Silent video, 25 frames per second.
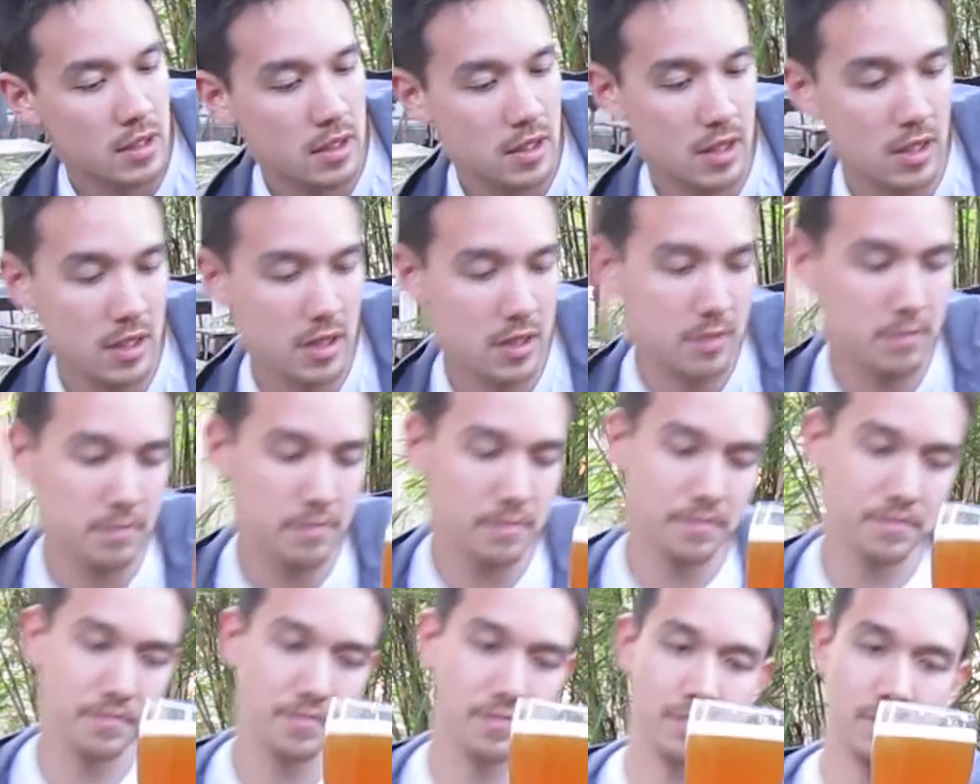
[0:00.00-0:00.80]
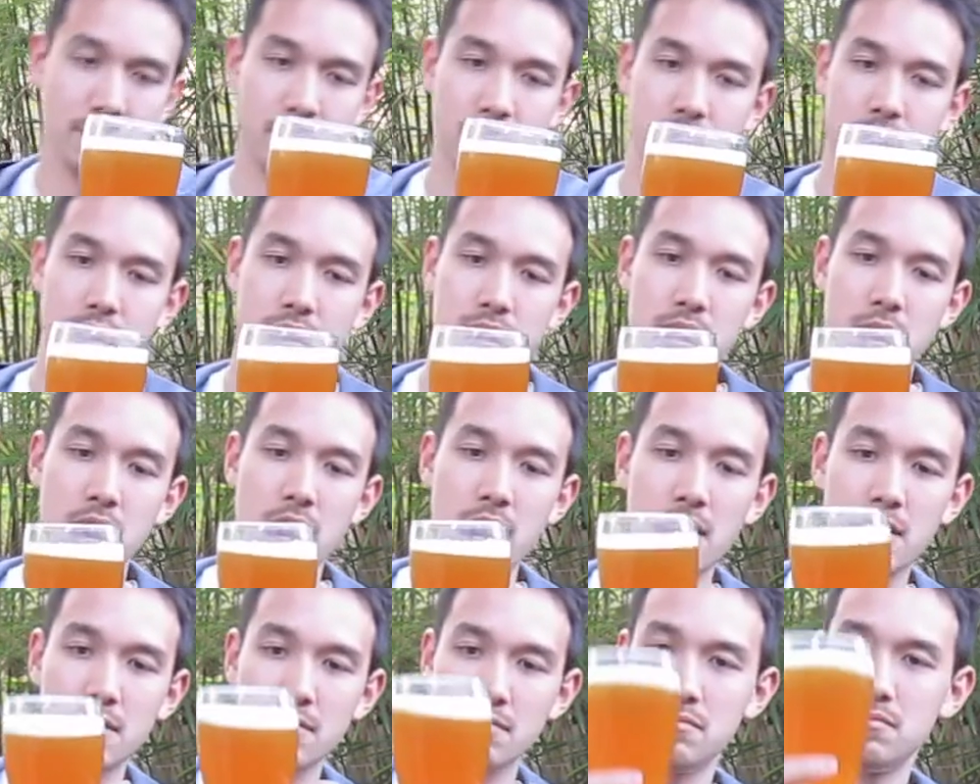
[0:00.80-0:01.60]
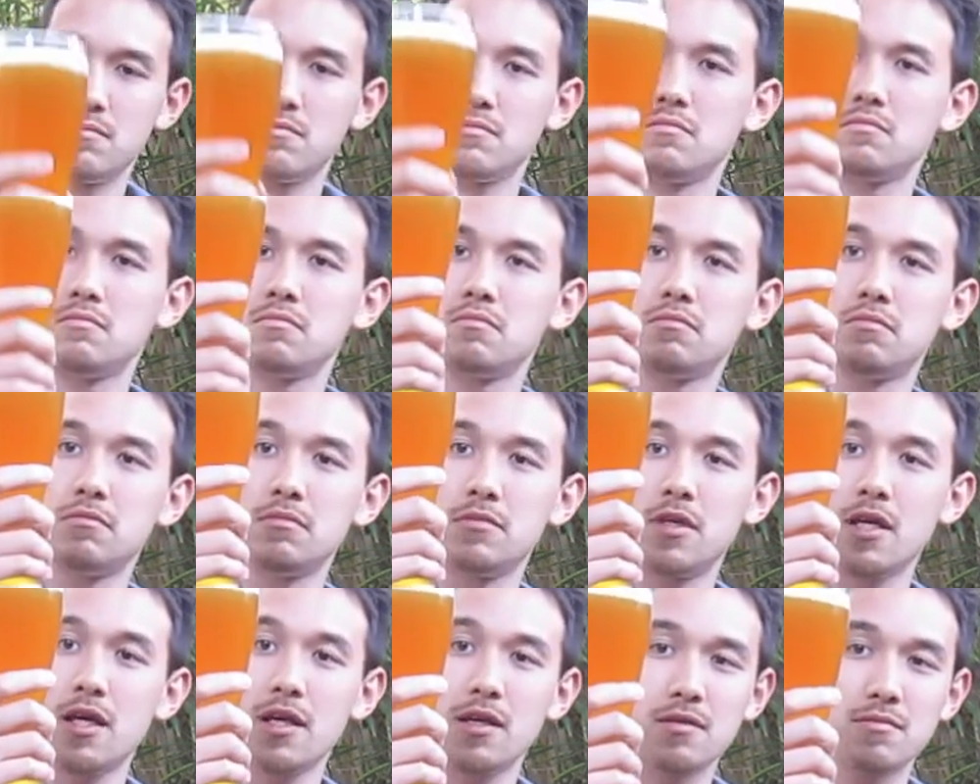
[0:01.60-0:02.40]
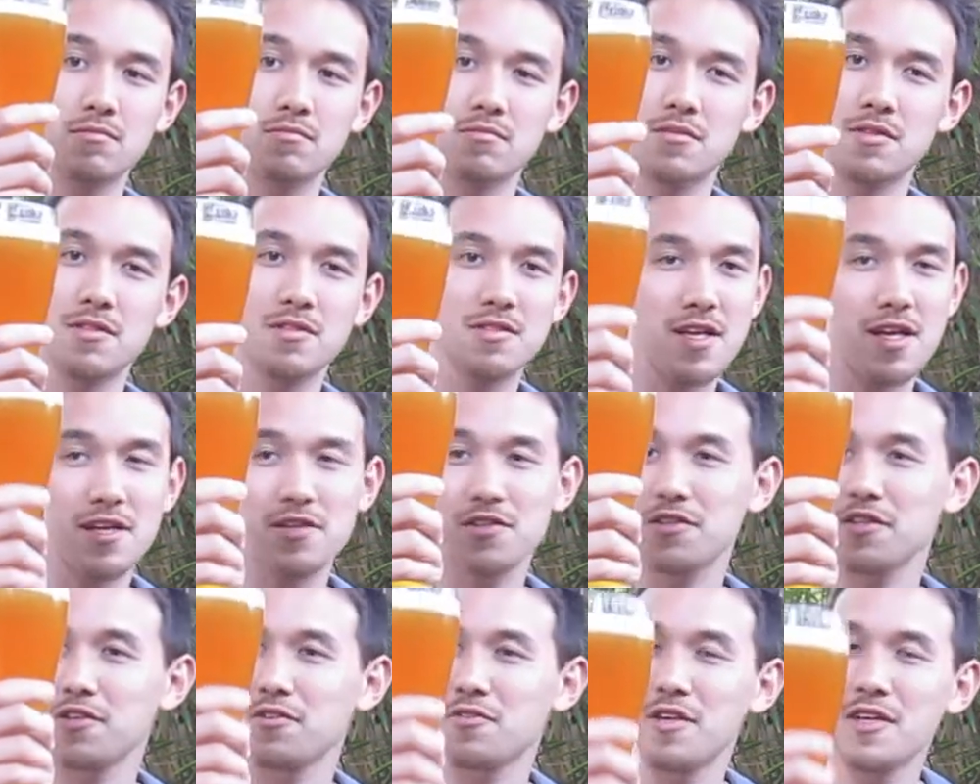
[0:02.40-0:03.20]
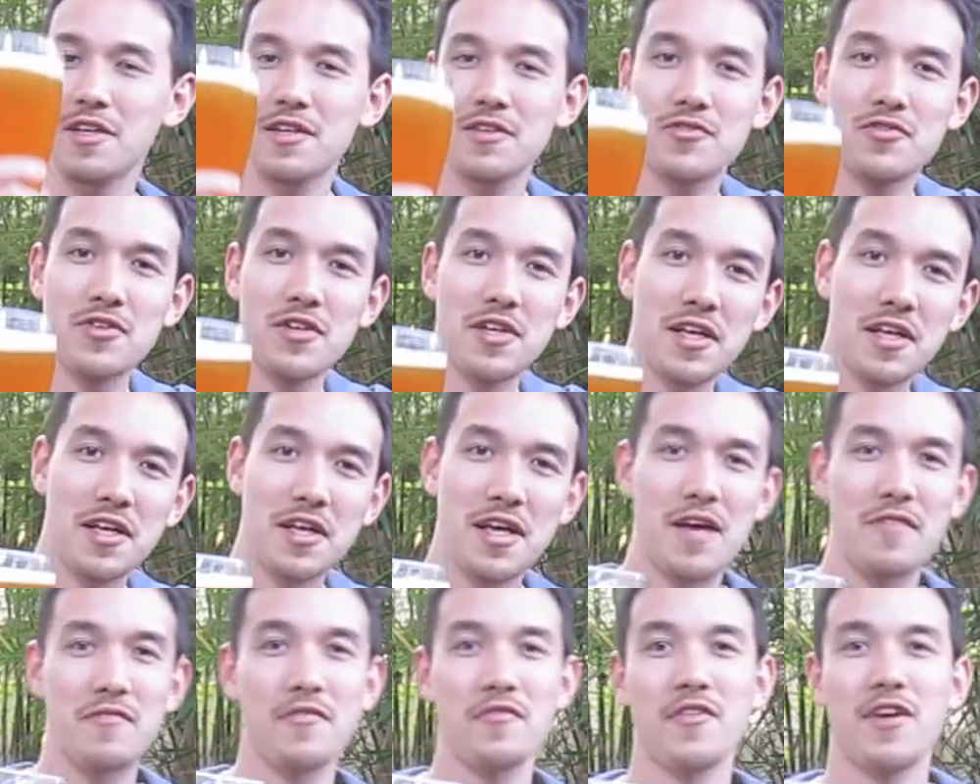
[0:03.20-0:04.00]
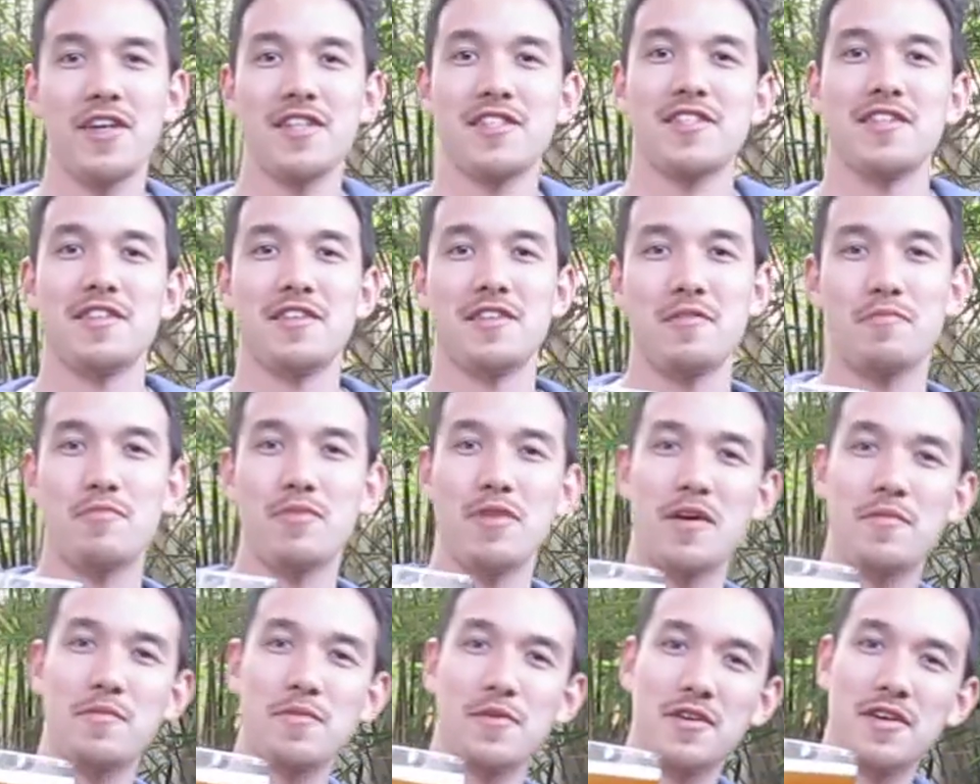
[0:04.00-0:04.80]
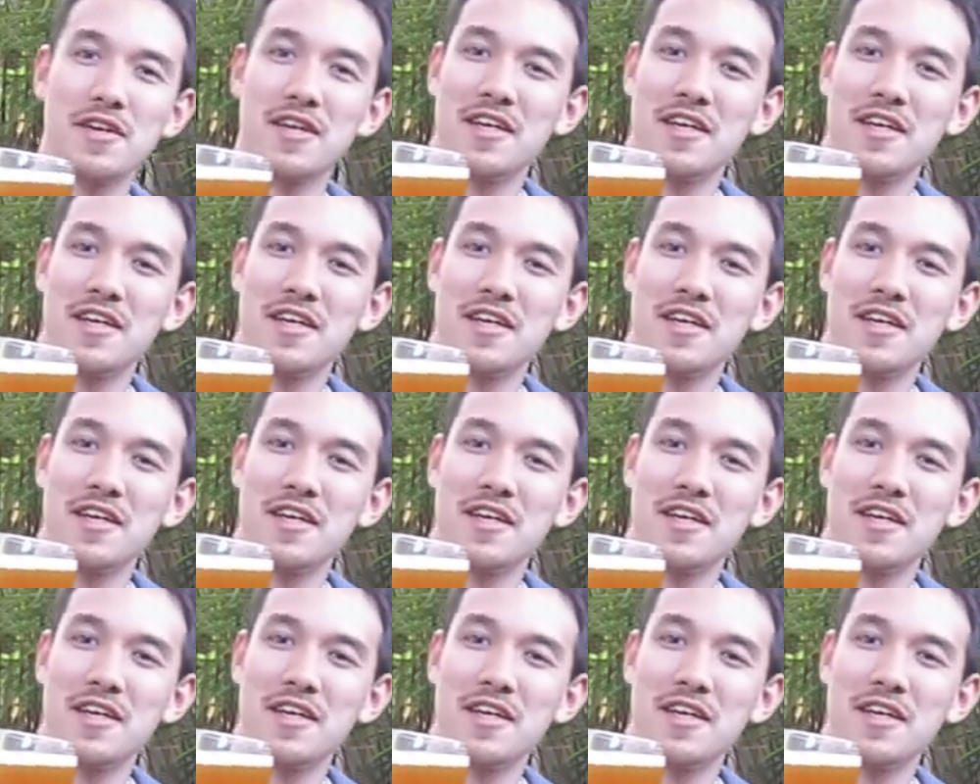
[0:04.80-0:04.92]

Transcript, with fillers: Um, yeah, yeah. It's actually great drinking Hefeweizen in a proper